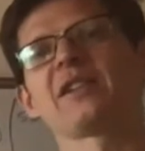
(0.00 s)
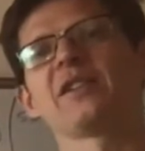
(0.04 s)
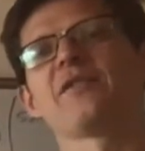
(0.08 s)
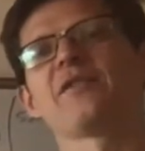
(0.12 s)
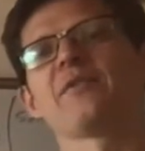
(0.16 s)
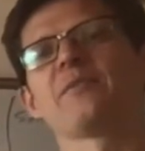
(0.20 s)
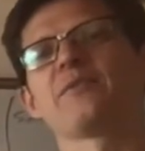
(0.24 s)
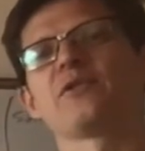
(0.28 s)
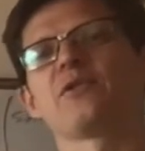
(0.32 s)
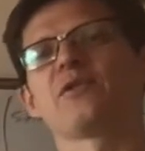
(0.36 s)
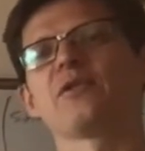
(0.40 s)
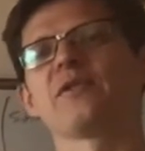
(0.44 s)

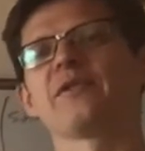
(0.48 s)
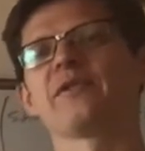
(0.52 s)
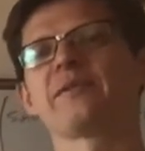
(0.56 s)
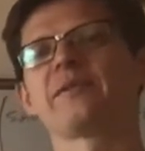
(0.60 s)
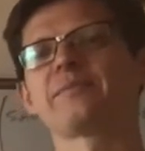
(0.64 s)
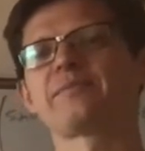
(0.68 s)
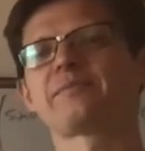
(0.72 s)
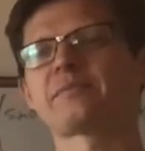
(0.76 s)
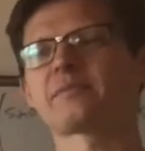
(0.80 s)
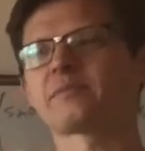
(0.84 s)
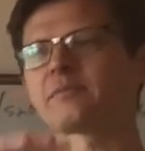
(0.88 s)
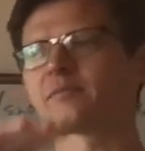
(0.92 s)
from sort of
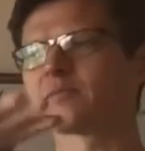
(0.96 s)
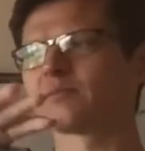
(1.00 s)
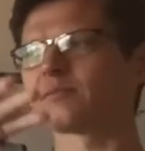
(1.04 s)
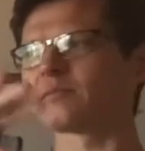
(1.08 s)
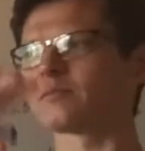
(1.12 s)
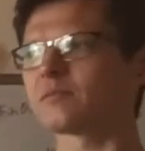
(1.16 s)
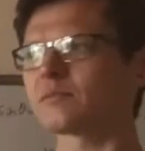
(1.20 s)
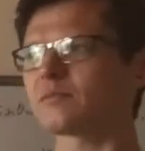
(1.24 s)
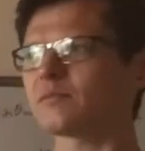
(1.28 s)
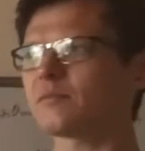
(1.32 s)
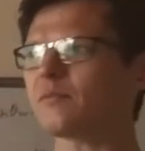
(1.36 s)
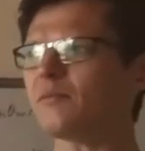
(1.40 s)

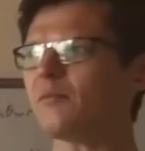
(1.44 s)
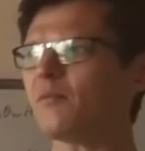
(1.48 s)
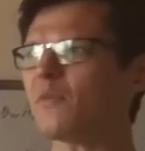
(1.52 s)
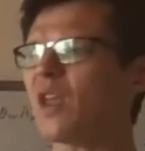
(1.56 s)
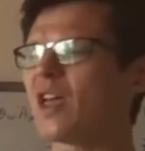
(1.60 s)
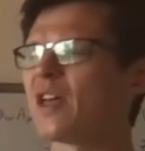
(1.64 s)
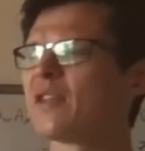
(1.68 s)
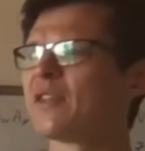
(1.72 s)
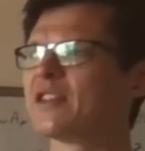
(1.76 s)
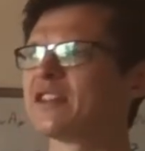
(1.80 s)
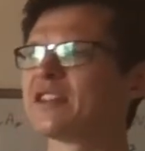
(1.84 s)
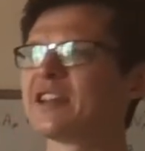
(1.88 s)

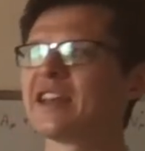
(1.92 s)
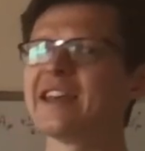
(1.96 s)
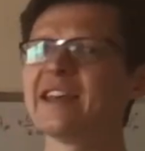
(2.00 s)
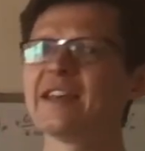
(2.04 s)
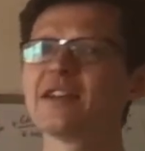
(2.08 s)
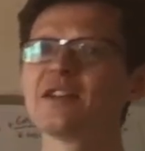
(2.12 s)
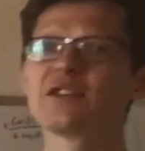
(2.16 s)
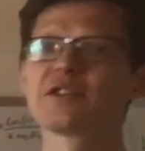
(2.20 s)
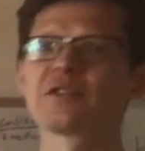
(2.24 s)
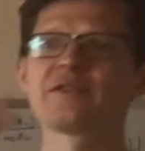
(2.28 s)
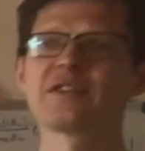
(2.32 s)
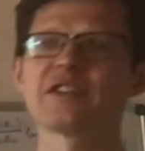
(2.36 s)
the
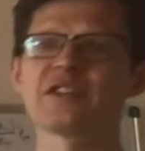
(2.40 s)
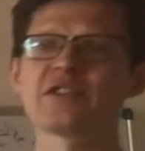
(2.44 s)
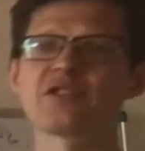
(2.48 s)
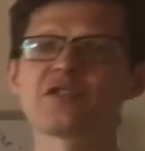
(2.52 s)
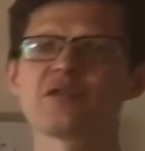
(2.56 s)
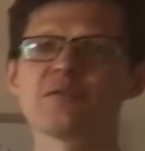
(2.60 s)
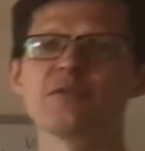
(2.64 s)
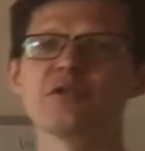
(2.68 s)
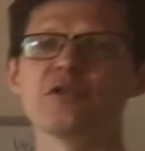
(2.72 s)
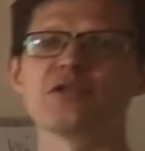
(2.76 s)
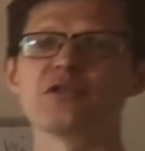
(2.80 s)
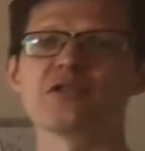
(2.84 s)
tails of
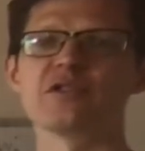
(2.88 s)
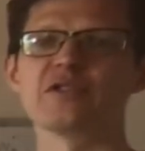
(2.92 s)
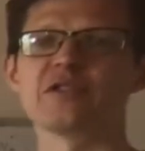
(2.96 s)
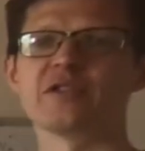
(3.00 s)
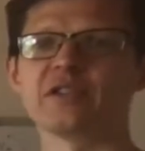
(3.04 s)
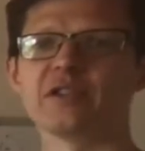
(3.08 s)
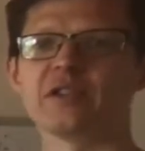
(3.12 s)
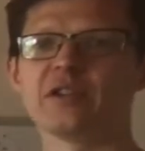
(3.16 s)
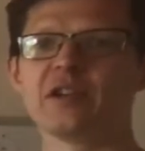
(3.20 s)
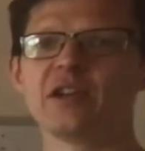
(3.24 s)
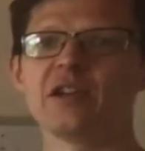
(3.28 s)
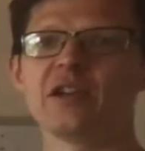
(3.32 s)
distributions,
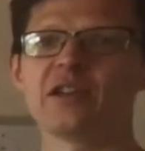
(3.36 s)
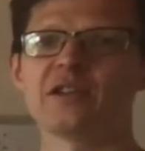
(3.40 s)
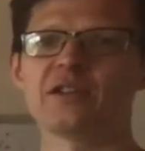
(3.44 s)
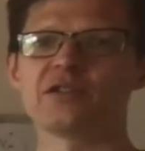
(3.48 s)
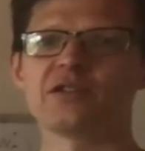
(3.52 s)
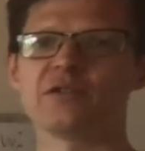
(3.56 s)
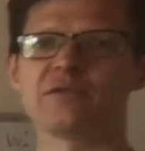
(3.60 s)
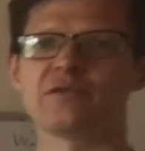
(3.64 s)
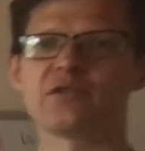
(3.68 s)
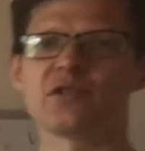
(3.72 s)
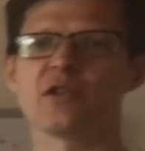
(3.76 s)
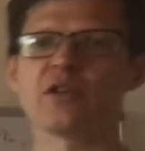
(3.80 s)
the
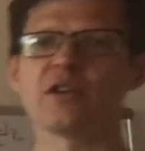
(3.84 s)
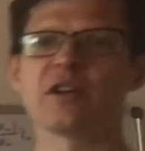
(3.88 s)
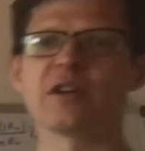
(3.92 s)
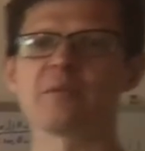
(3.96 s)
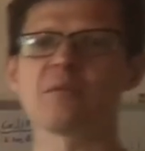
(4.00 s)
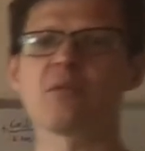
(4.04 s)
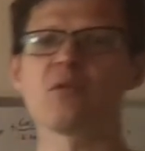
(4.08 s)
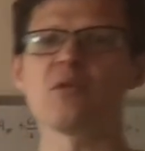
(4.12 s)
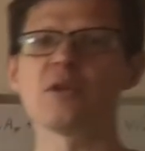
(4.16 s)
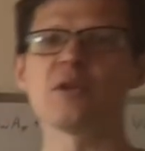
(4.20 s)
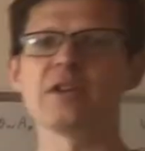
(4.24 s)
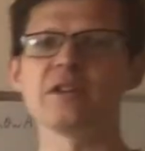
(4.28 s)
sort of
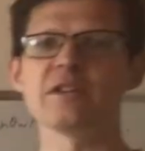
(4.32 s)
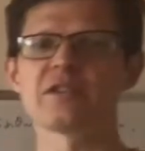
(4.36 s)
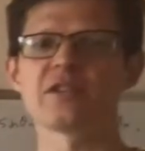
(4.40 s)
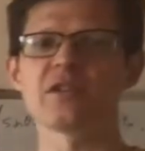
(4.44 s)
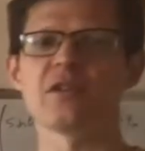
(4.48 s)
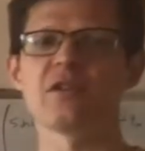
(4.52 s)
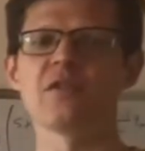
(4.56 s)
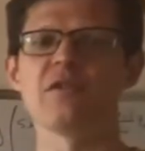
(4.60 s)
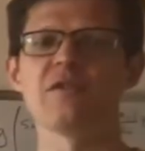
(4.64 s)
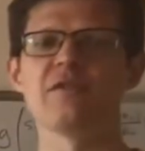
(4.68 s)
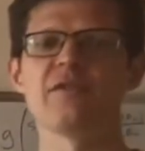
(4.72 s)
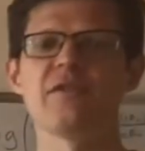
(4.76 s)
turning points
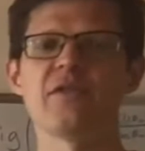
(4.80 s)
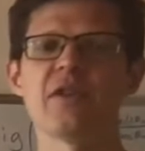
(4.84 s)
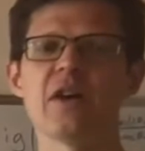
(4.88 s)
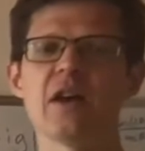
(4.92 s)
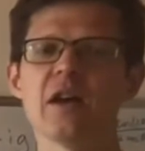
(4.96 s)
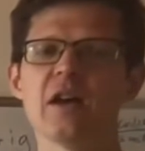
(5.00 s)
of